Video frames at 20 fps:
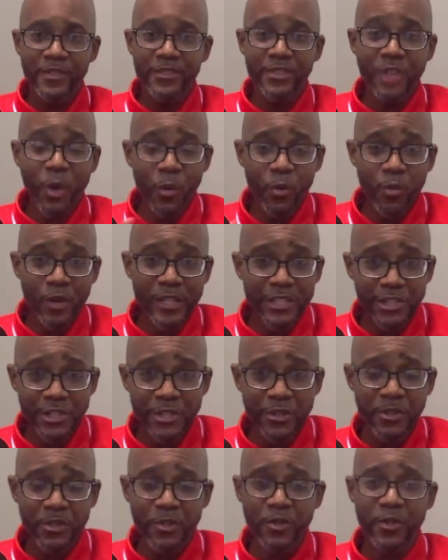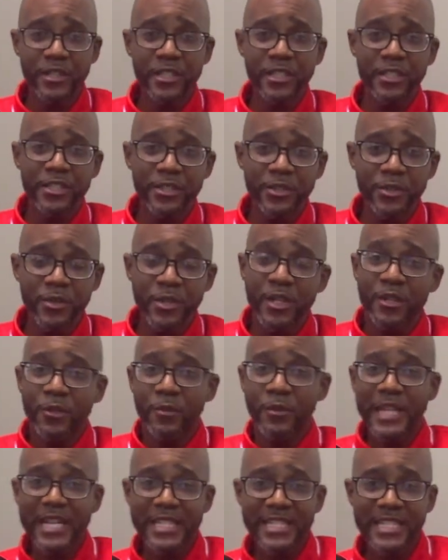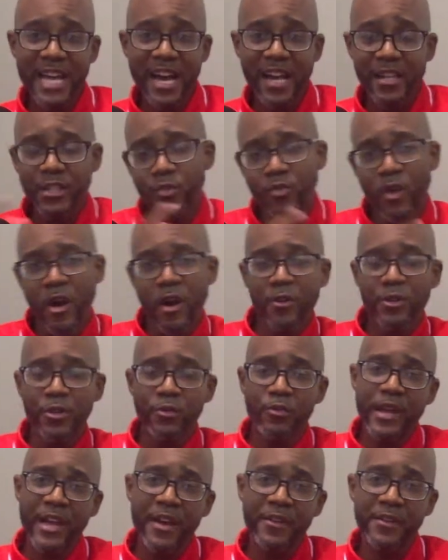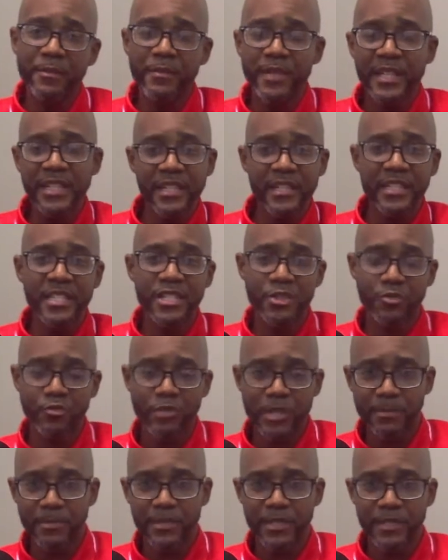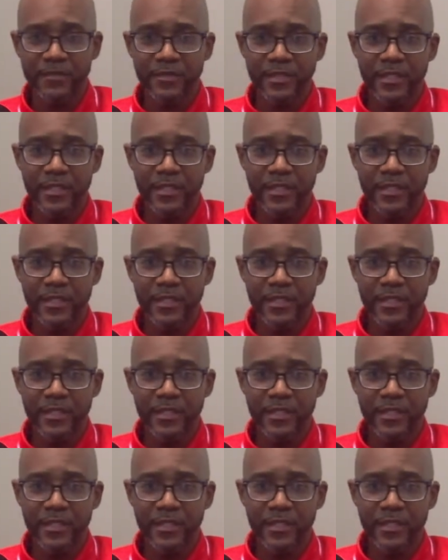Know what you're going to do when that child is walking around and being disruptive.